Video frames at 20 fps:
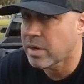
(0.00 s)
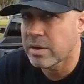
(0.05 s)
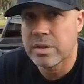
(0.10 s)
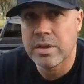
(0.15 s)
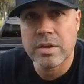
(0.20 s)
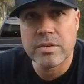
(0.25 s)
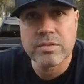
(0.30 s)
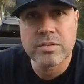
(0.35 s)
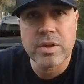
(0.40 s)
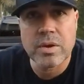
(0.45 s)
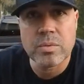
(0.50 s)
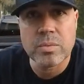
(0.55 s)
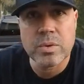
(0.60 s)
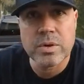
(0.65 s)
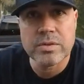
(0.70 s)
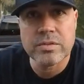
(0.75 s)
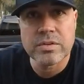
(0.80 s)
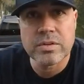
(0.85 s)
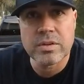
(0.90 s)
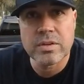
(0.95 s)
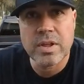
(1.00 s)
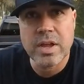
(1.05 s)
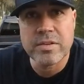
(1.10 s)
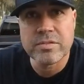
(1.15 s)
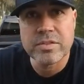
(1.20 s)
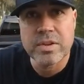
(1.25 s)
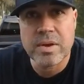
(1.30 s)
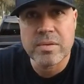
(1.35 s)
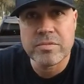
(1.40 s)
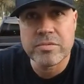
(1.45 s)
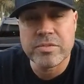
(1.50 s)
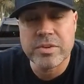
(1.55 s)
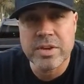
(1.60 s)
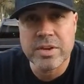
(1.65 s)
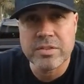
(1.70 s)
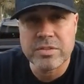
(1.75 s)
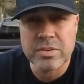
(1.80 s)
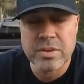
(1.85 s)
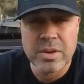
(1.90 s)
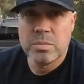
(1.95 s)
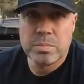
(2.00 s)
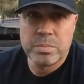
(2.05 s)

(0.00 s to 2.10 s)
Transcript: to catch that once in a lifetime fish,